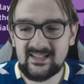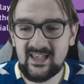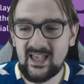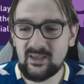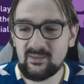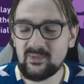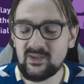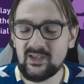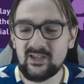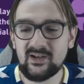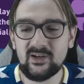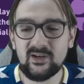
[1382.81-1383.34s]

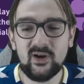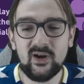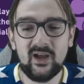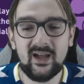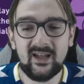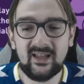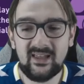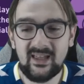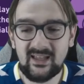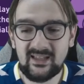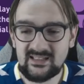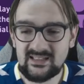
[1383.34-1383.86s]
game here
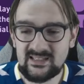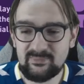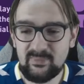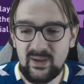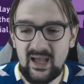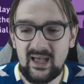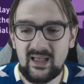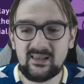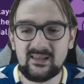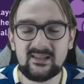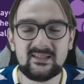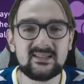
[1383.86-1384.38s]
against
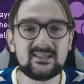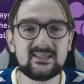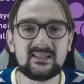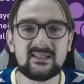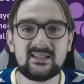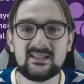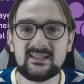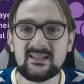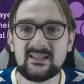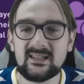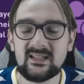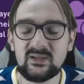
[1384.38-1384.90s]
Palace.
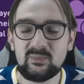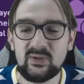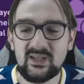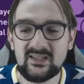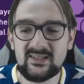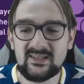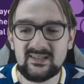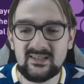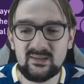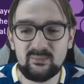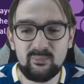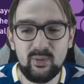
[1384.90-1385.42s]
This is going to be a
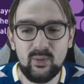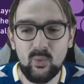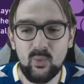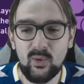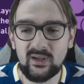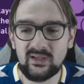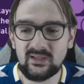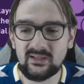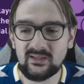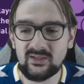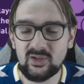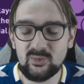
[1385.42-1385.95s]
simple
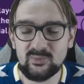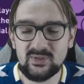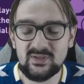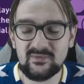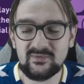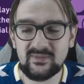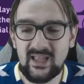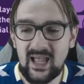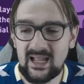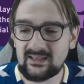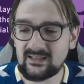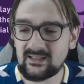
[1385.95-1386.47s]
one in terms
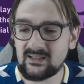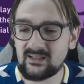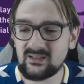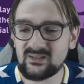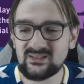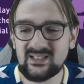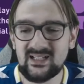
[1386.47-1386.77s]
of tactical